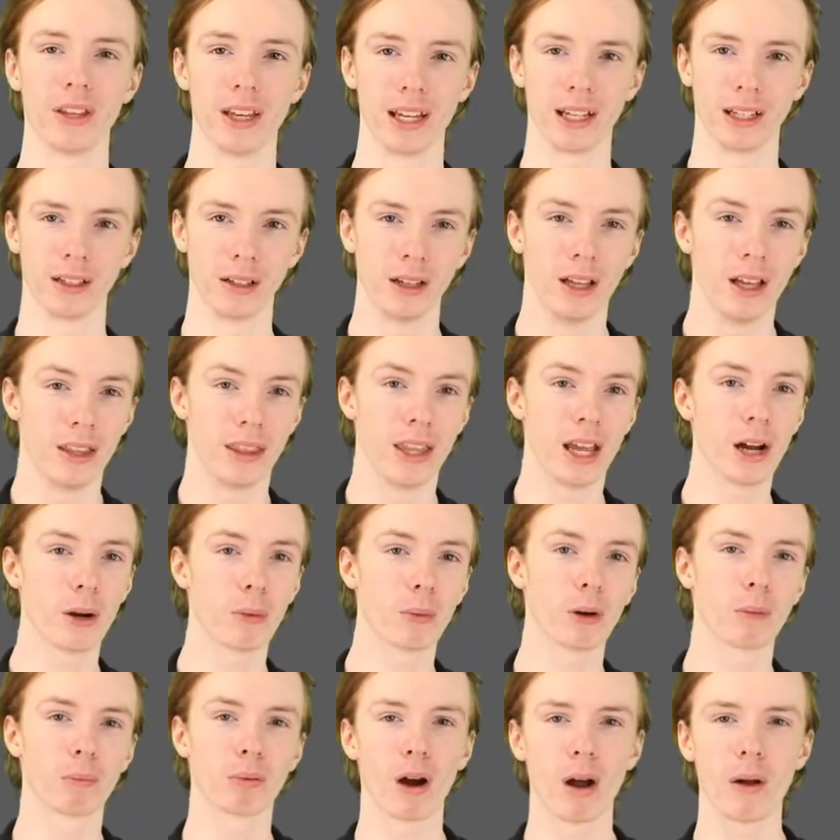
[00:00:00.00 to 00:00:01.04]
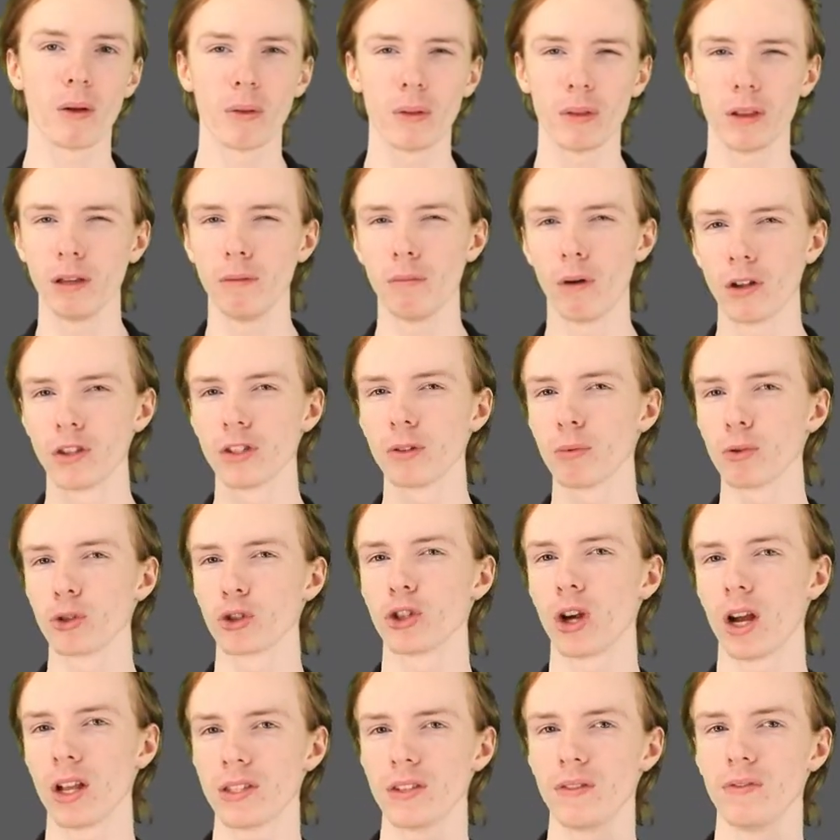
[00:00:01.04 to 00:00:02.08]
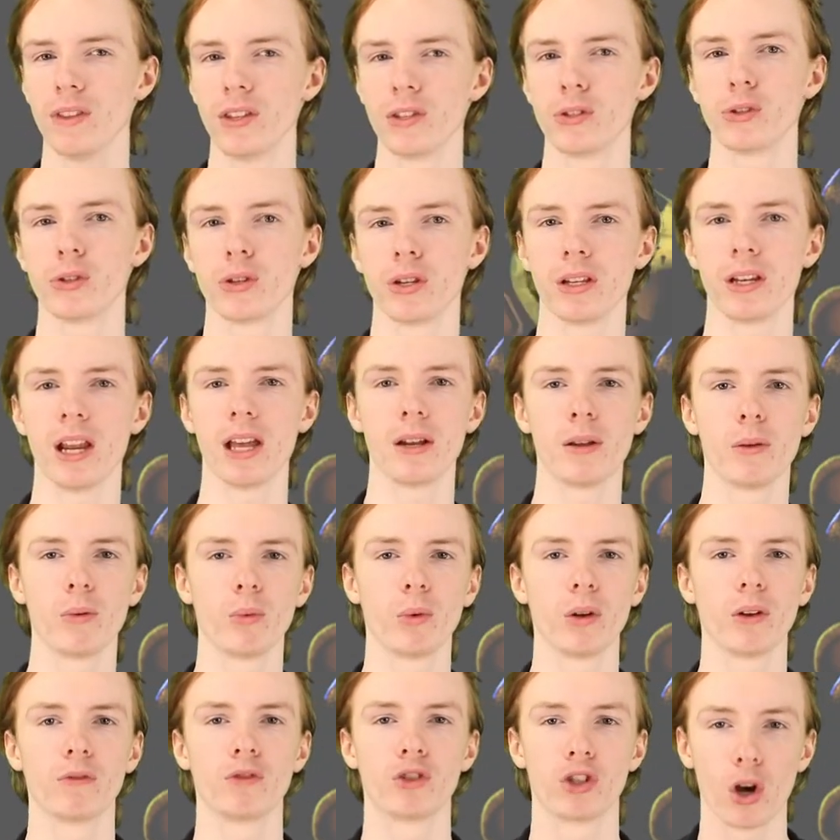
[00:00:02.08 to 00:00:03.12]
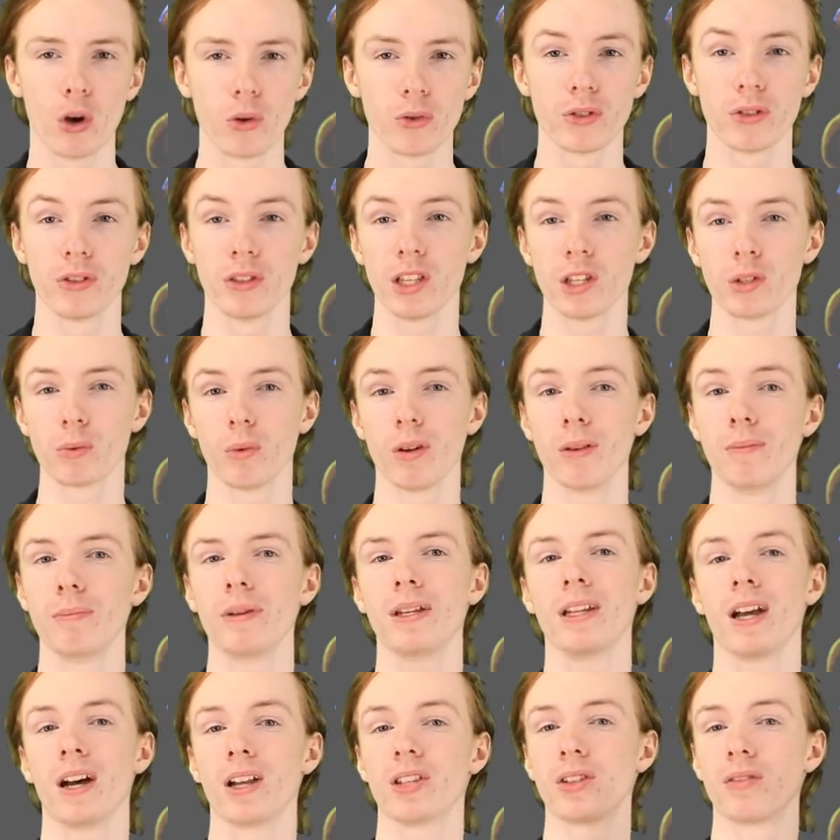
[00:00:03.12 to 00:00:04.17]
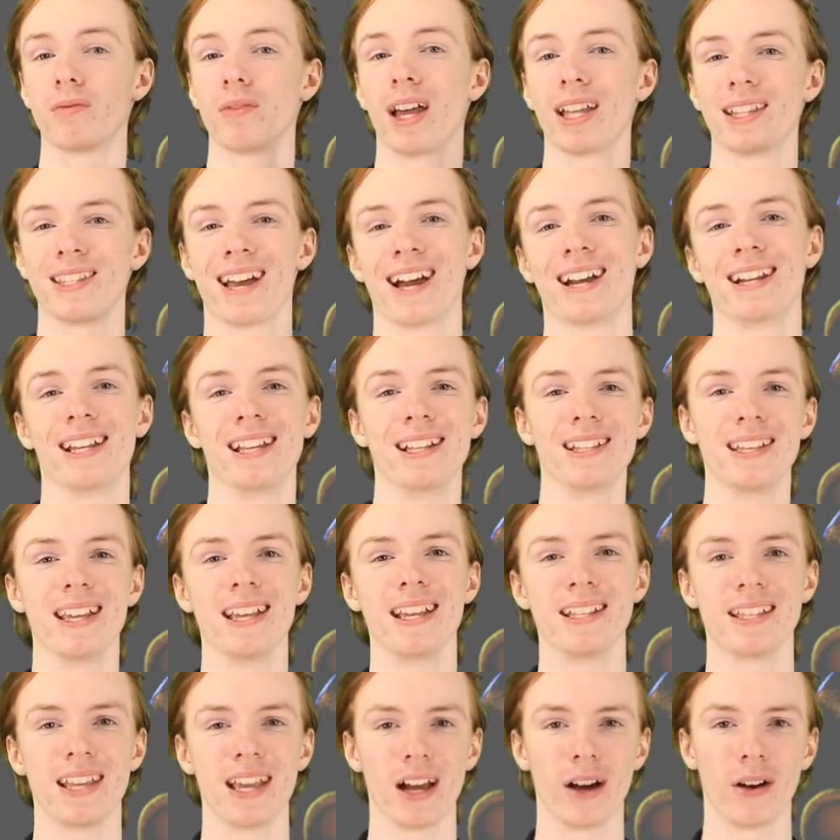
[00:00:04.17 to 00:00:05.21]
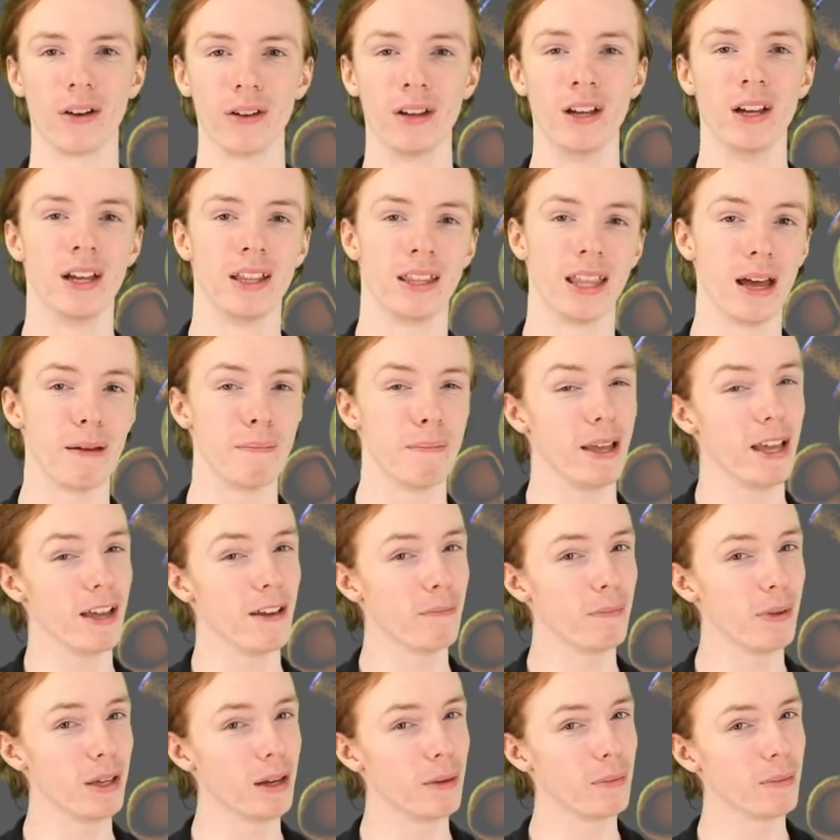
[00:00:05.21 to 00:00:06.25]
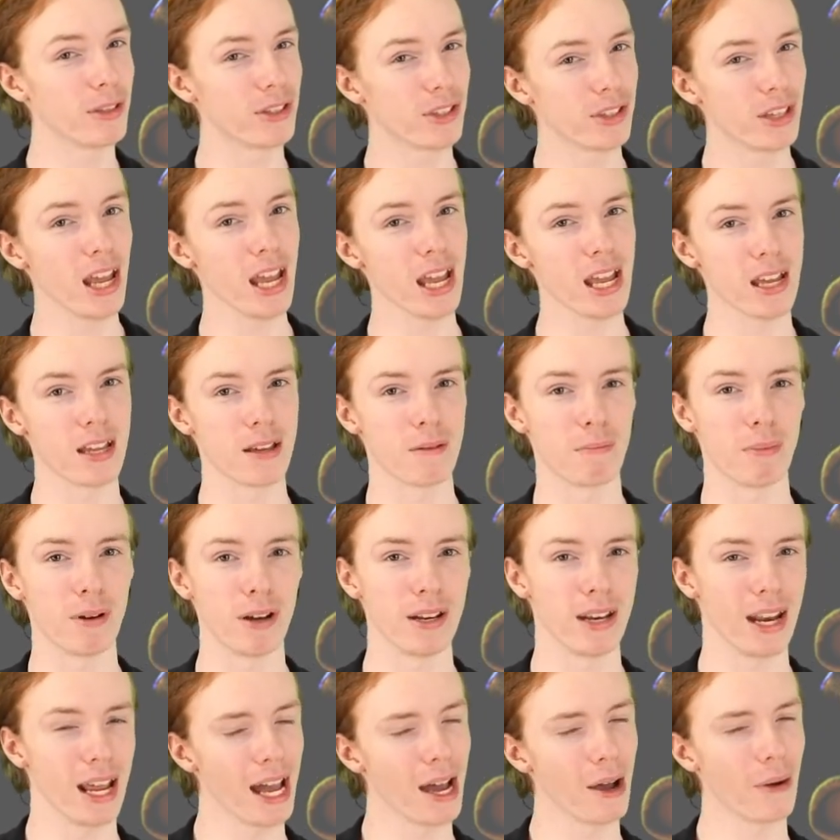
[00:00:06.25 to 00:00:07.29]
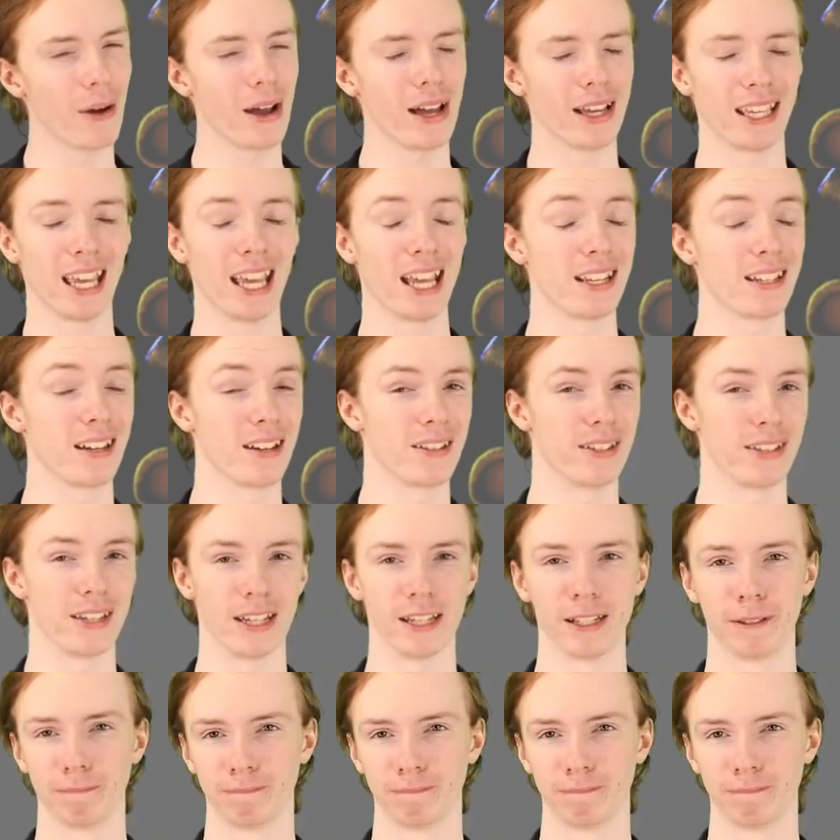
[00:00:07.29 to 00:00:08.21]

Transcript: of thing. There were probably multiple shots of this scene and he would have chosen this one because of that tiny detail. That may have been a mistake, but now I can't unsee